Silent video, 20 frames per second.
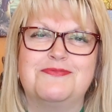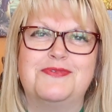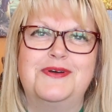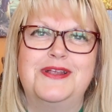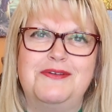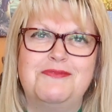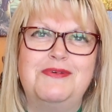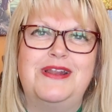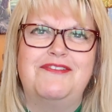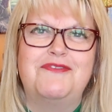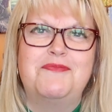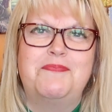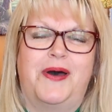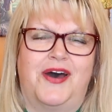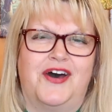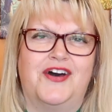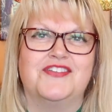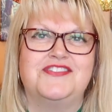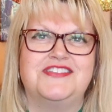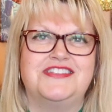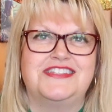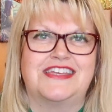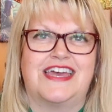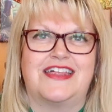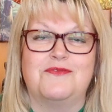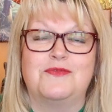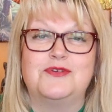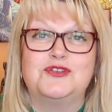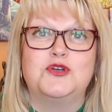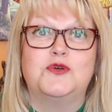We'll have a party
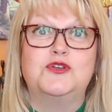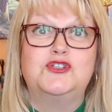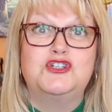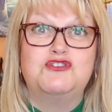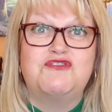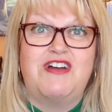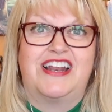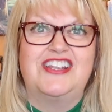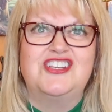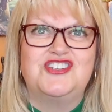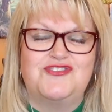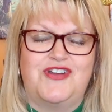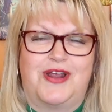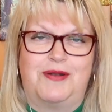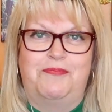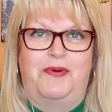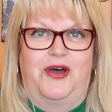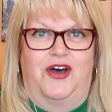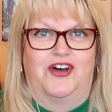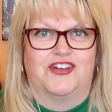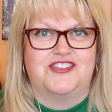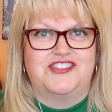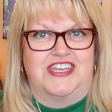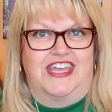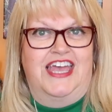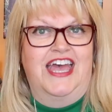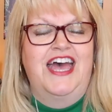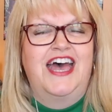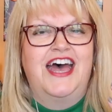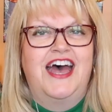together. We'll do a Duran Duran party.